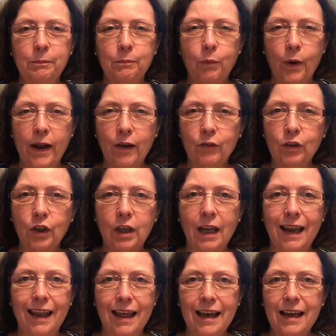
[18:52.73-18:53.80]
brown looking
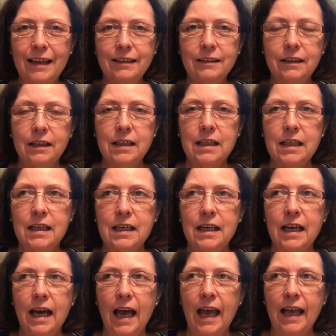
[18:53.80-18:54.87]
line,
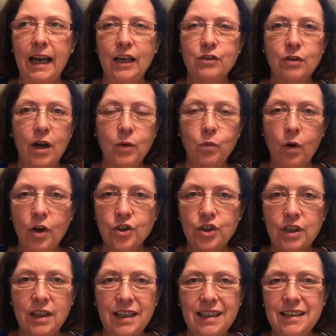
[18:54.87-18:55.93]
and I tried
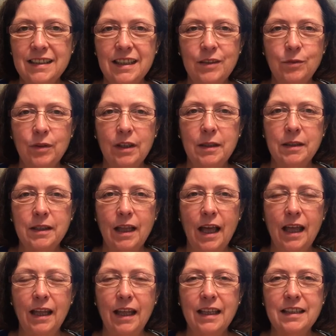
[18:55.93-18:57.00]
washing it, and it didn't really,
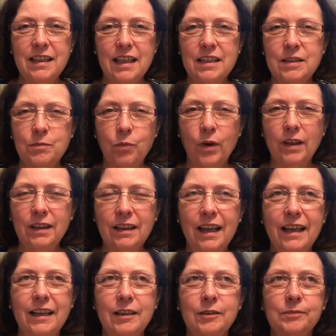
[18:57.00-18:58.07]
it wasn't
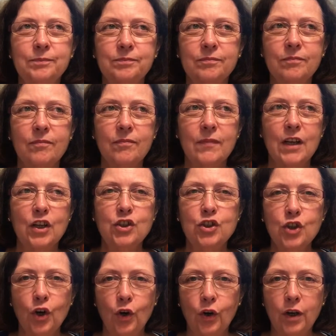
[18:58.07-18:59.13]
like
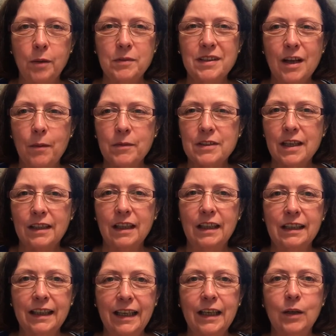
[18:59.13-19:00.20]
dirt. It was almost like the
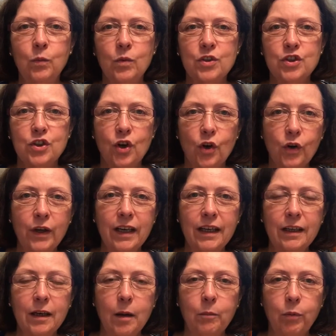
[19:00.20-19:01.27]
linen was turning a